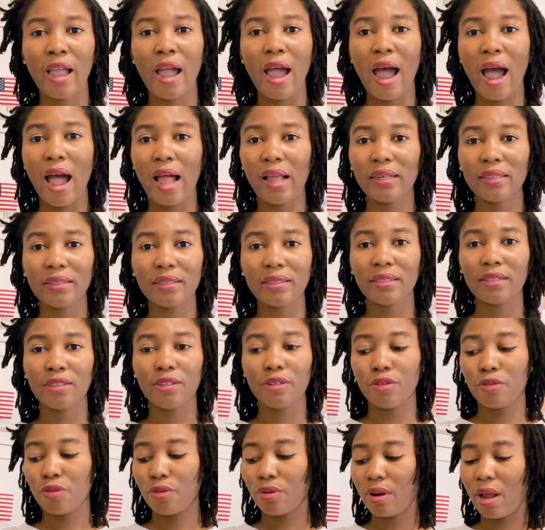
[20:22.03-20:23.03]
And you
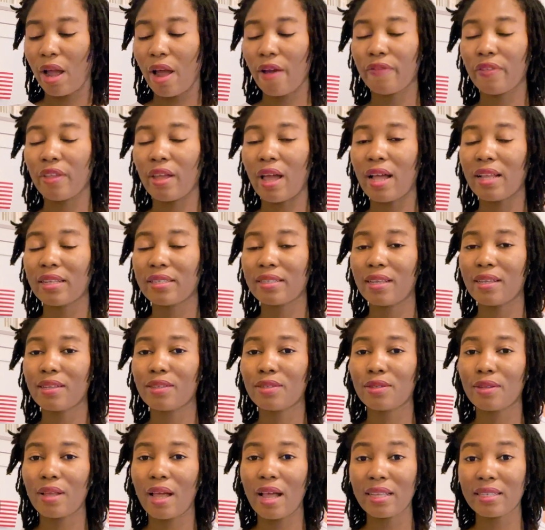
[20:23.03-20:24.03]
don't have the
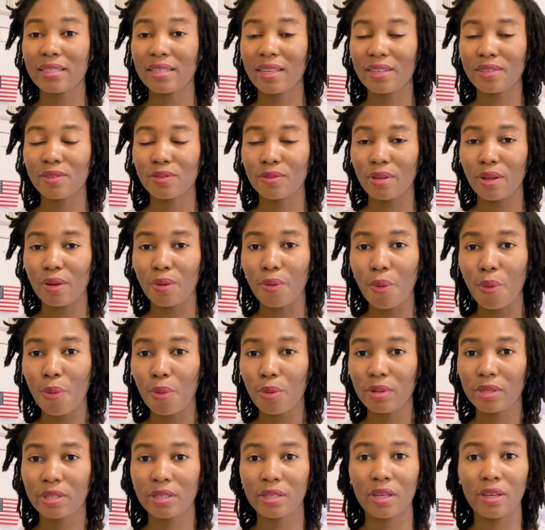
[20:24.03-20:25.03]
access to the
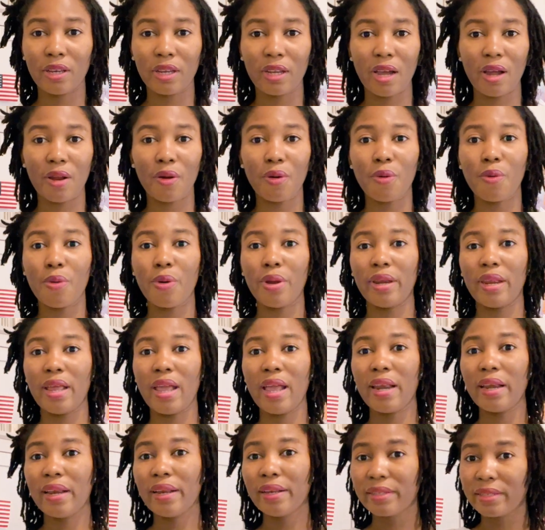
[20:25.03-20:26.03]
codes, and you can't go and
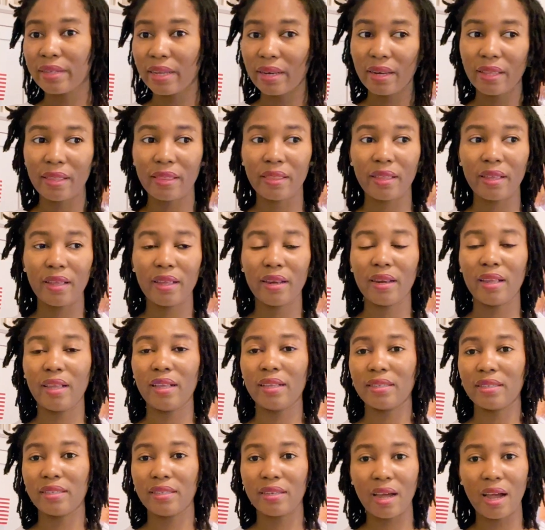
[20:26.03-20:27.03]
edit anything.
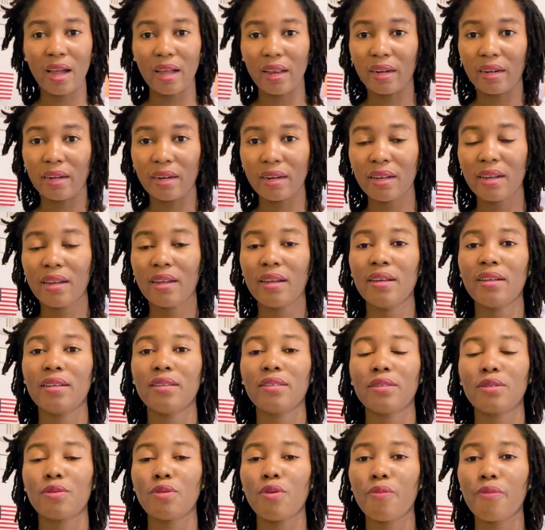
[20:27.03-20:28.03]
It's done.
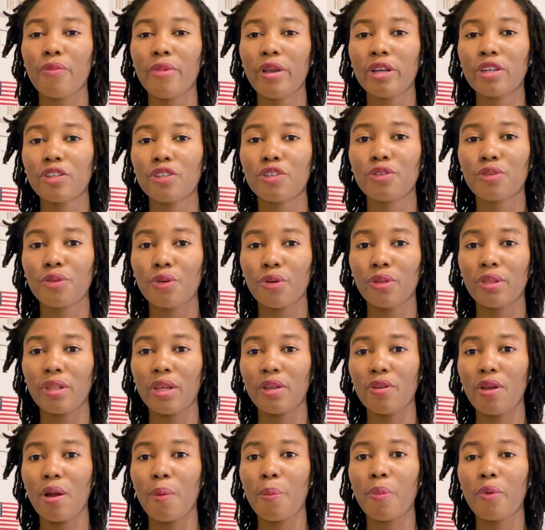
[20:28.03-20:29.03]
So make sure that
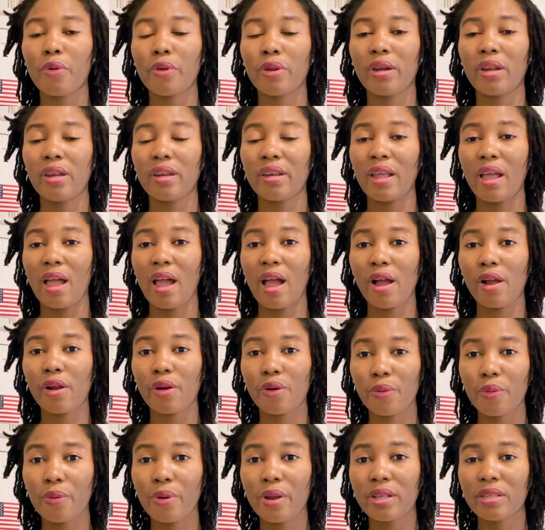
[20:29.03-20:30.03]
you are putting in the
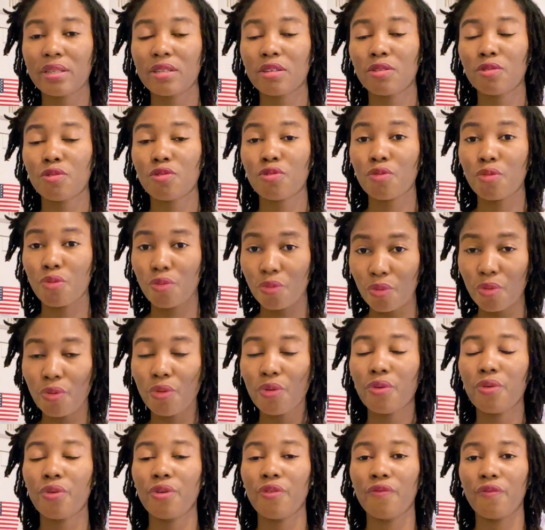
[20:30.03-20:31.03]
accurate,
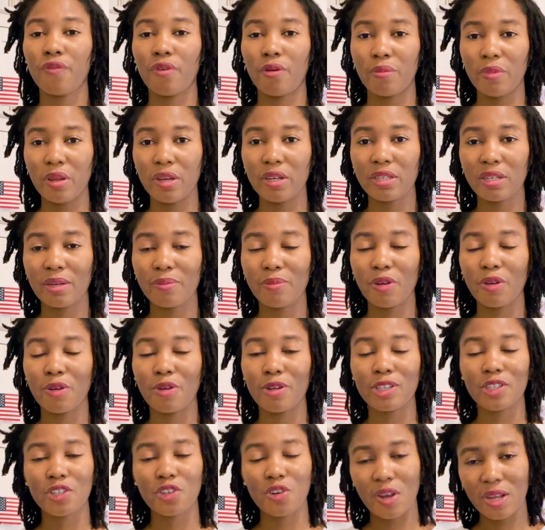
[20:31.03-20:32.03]
true information,
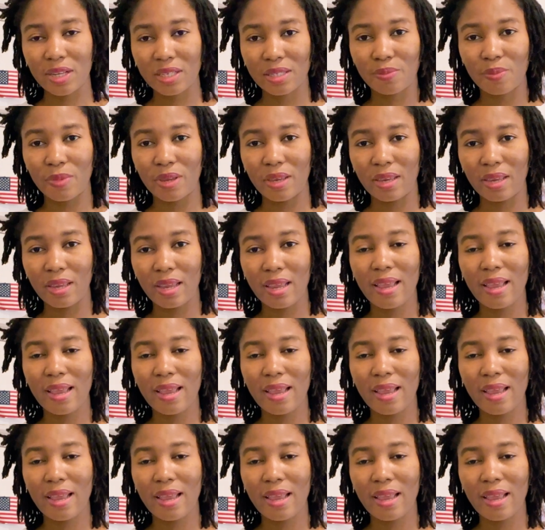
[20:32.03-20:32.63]
because trust me,